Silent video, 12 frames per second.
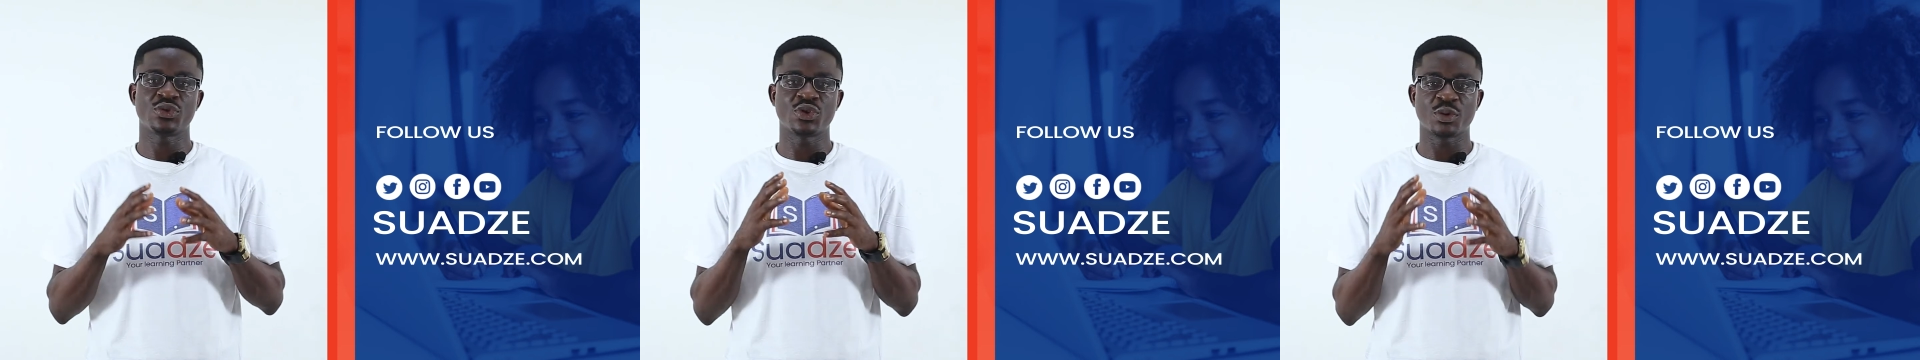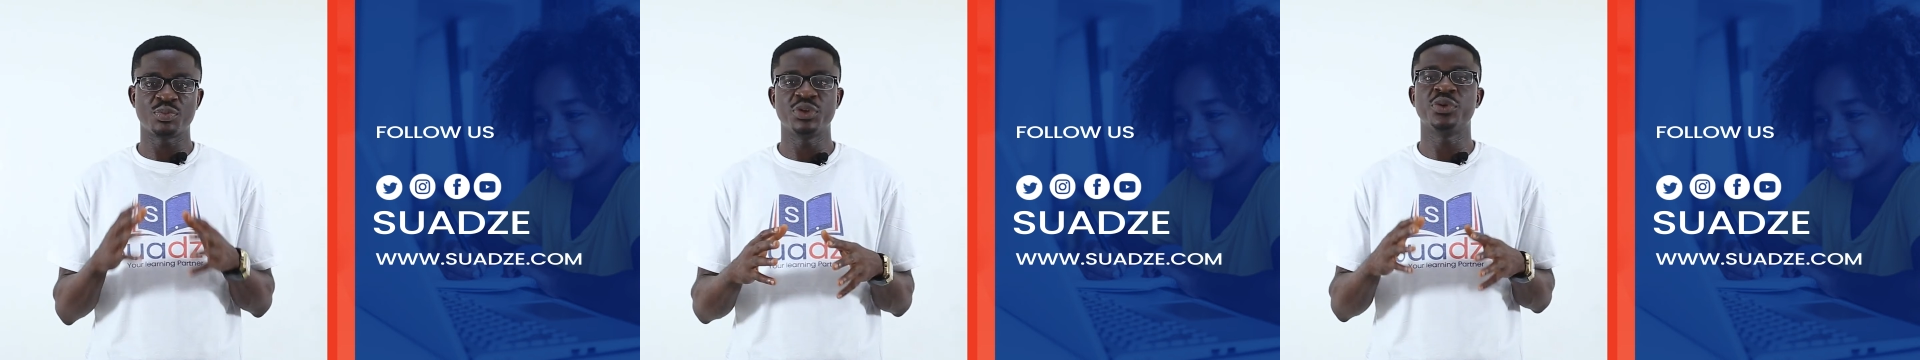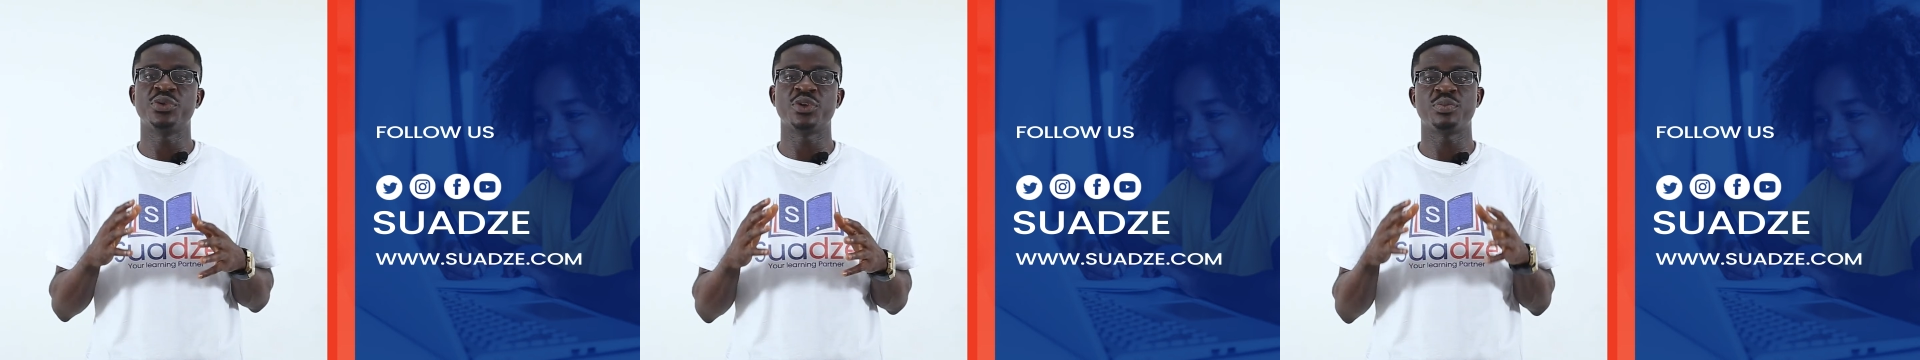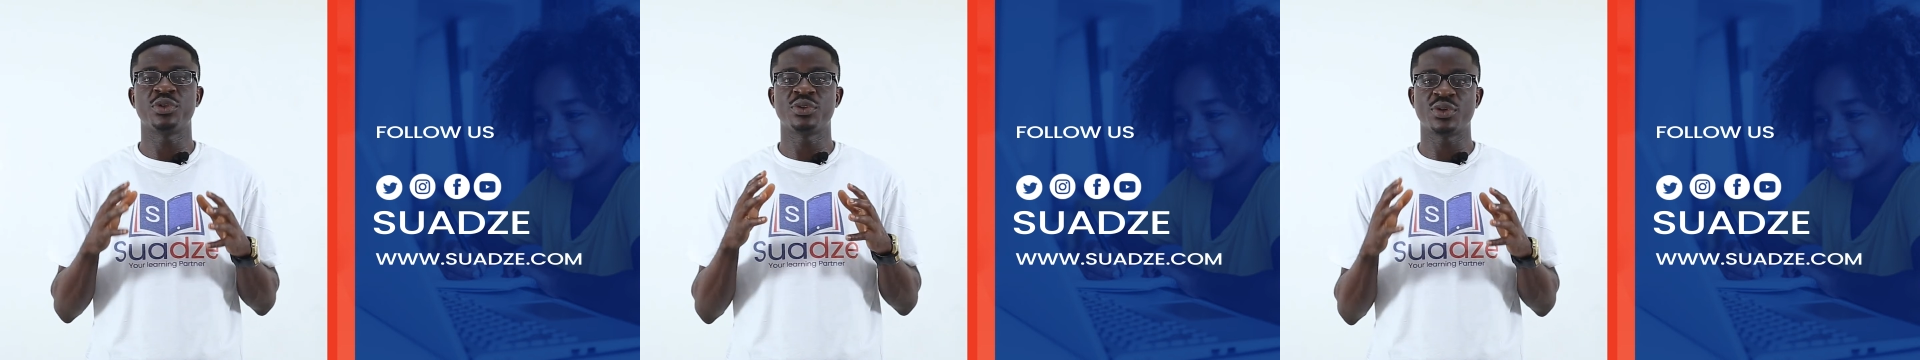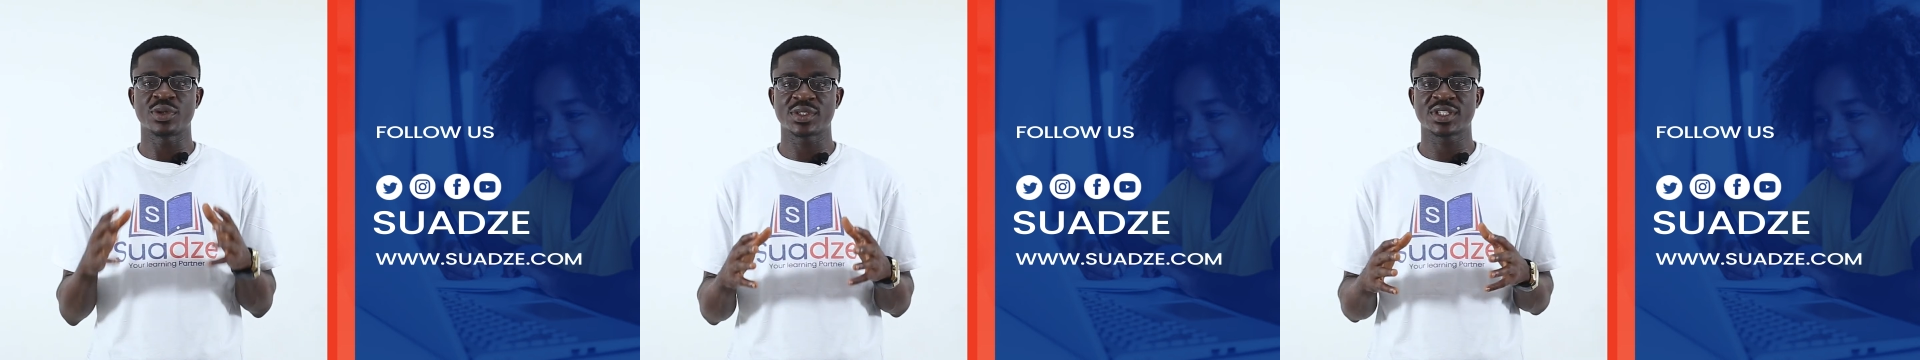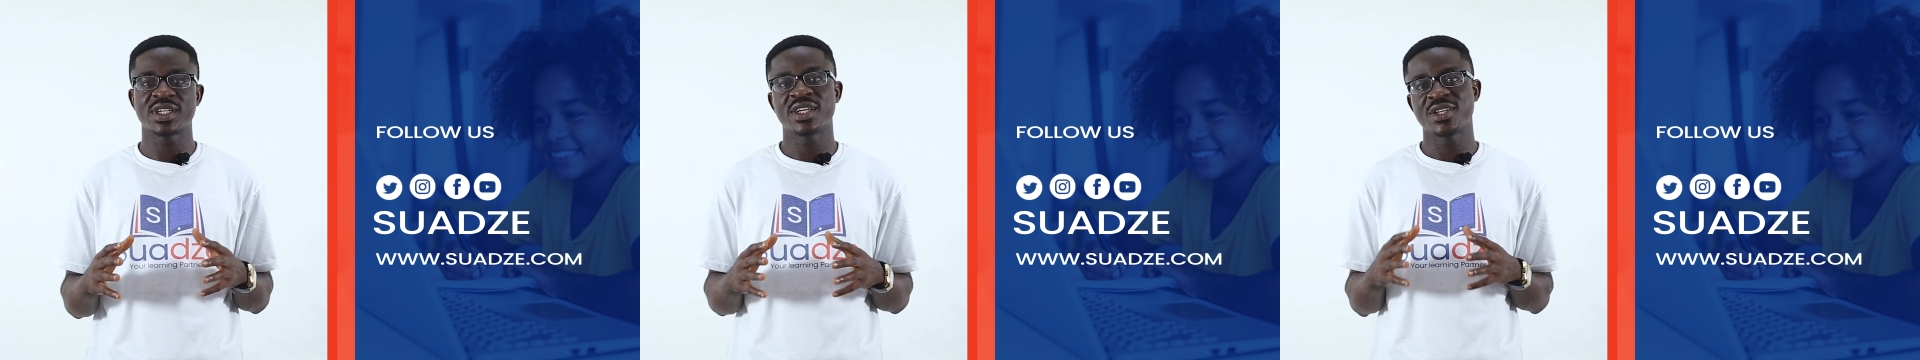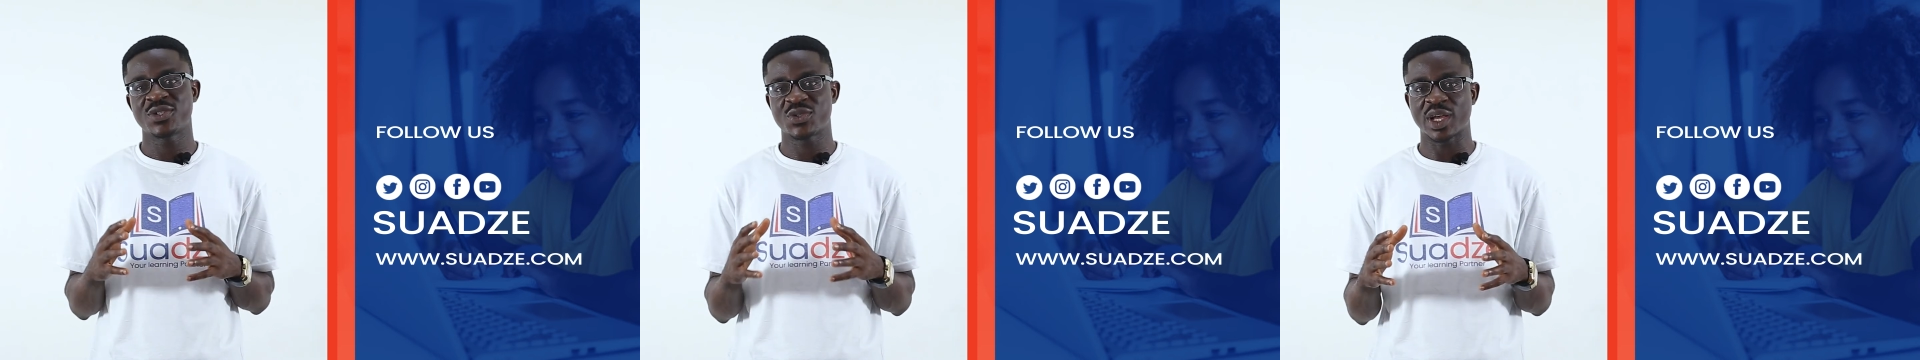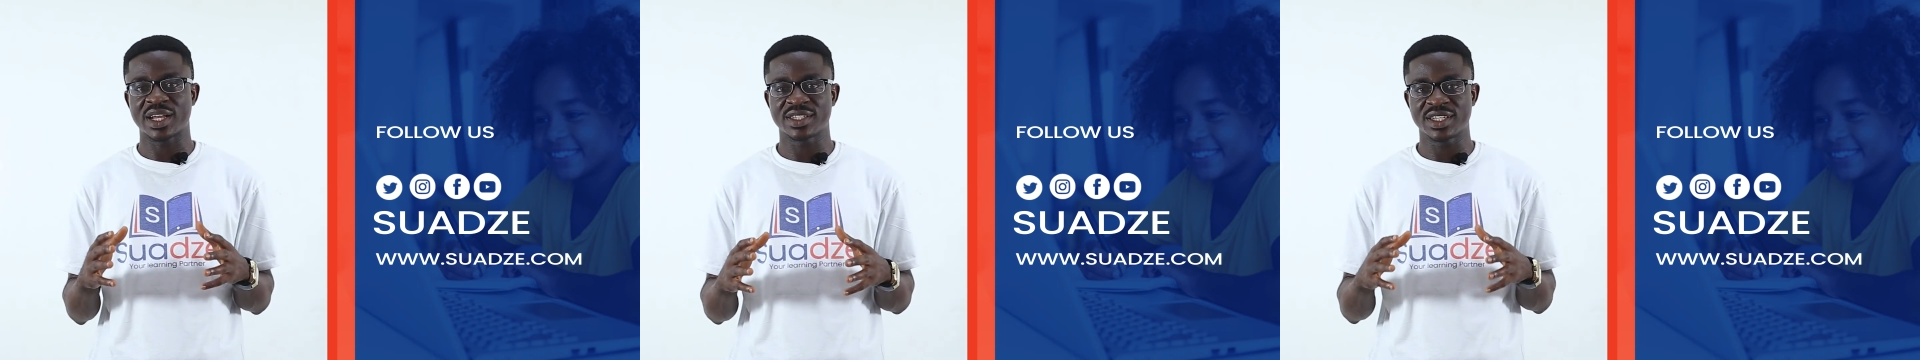
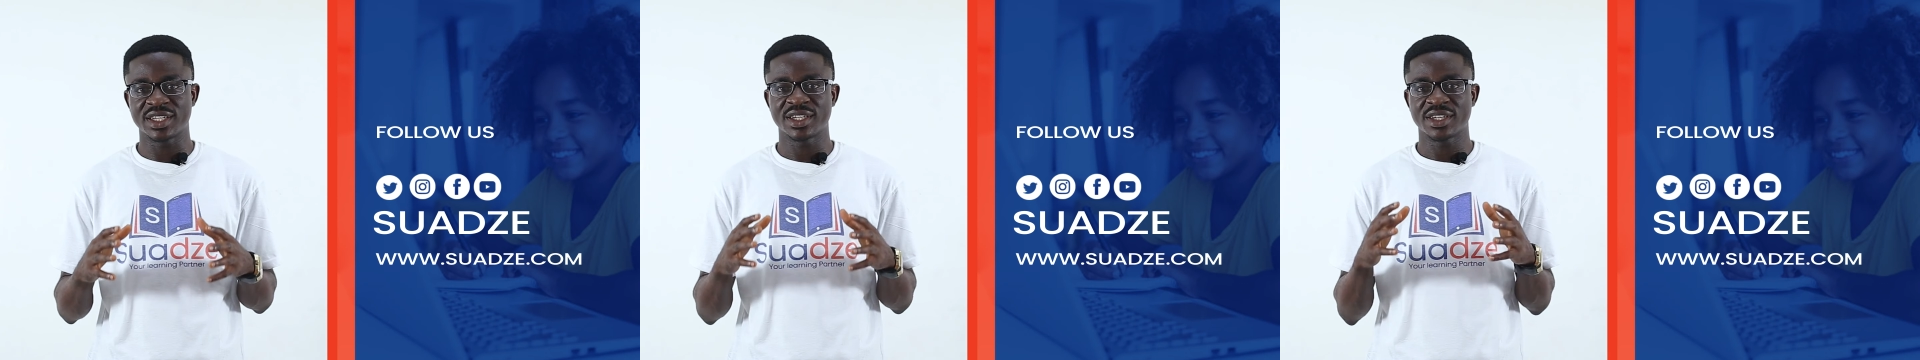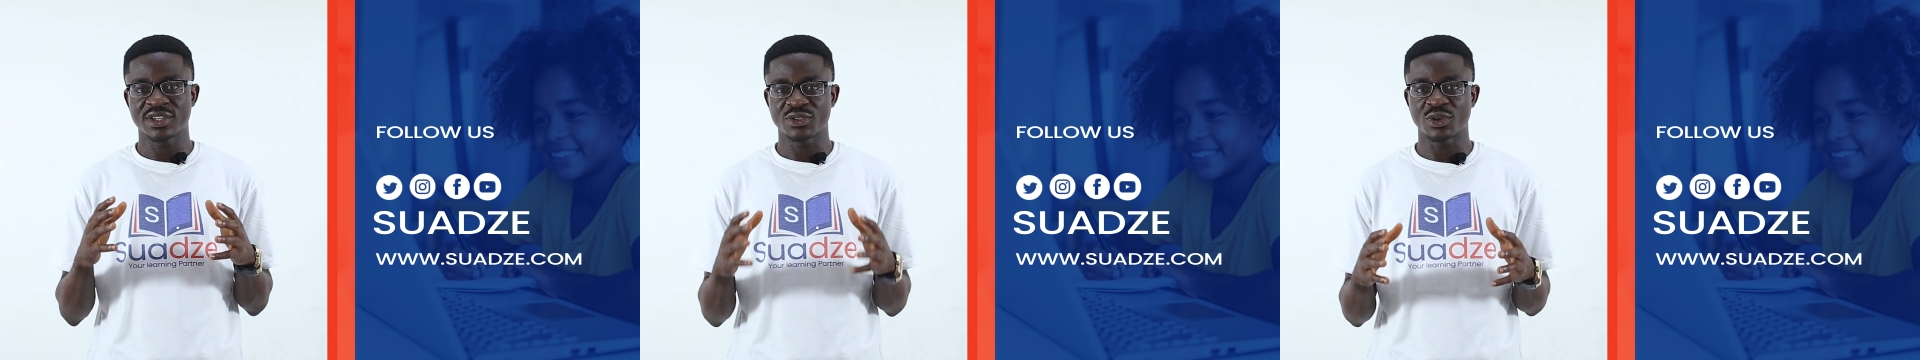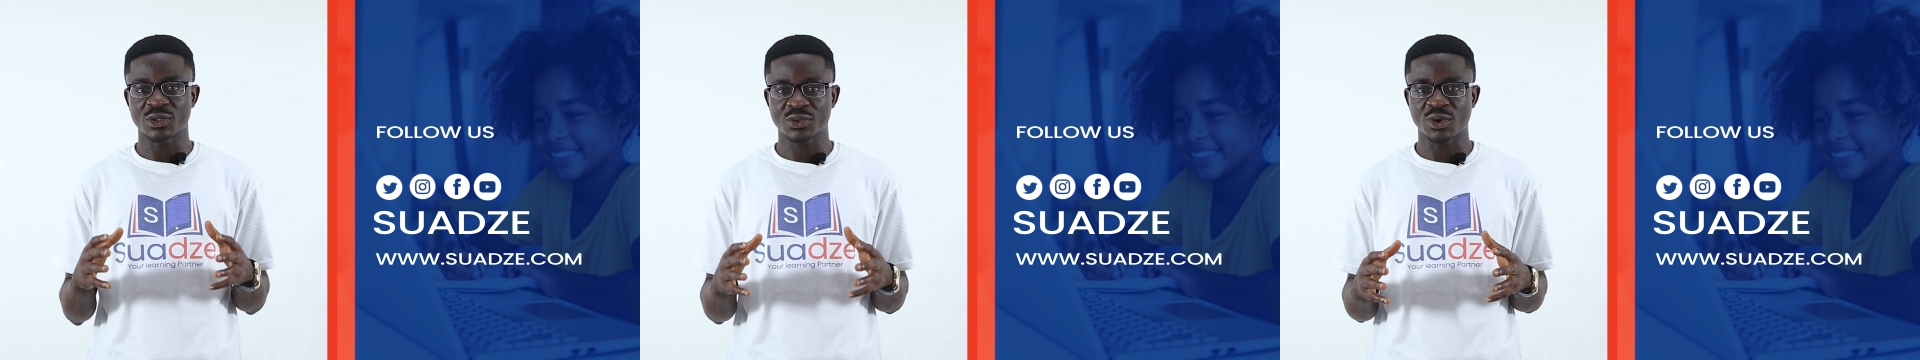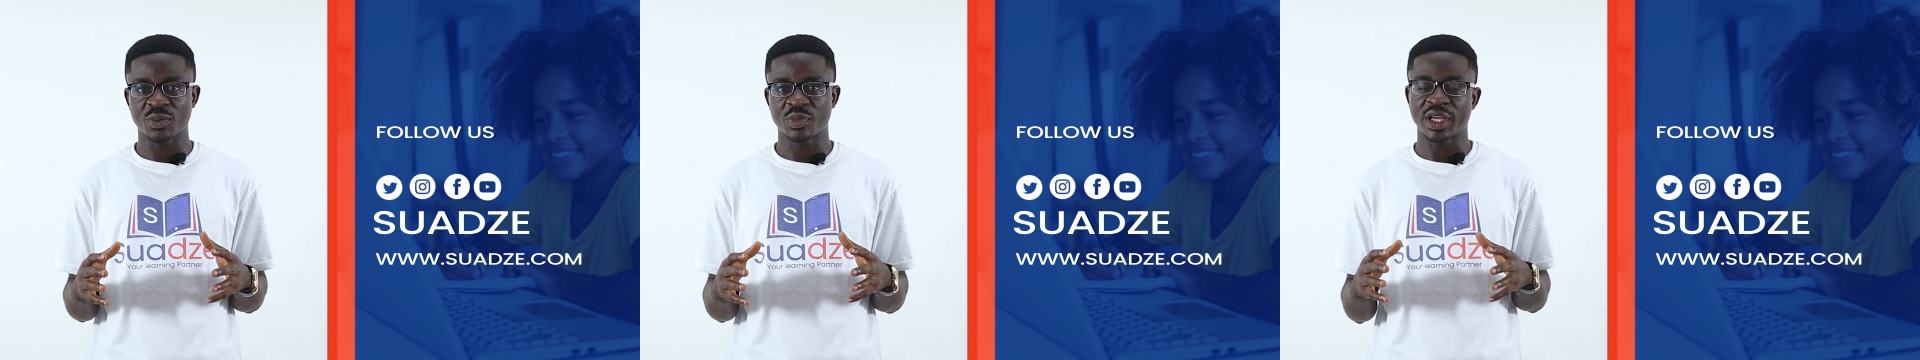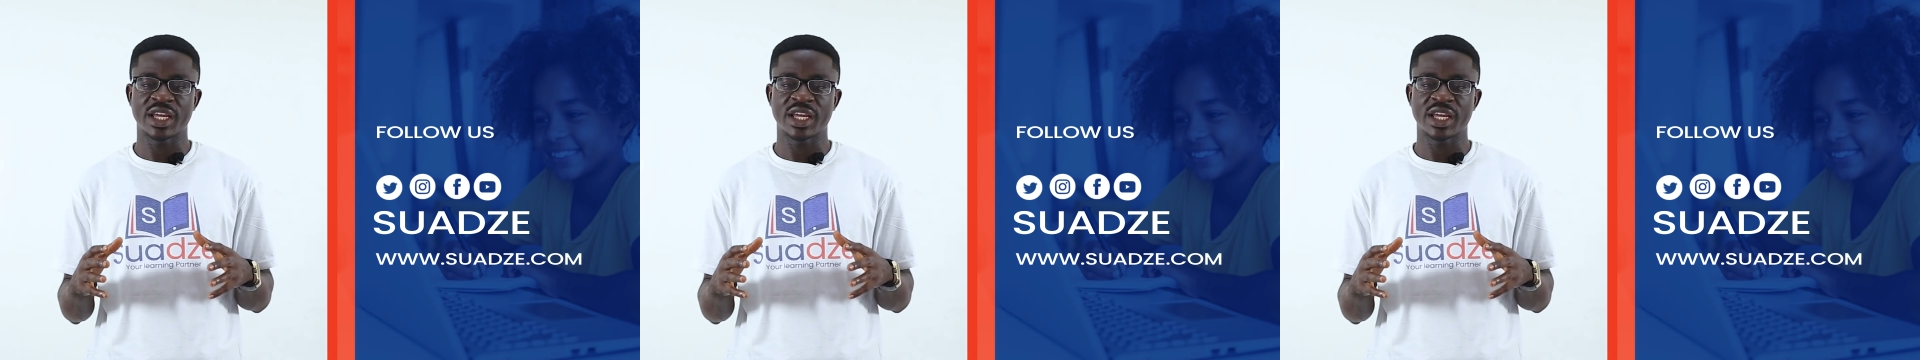www.suadze.com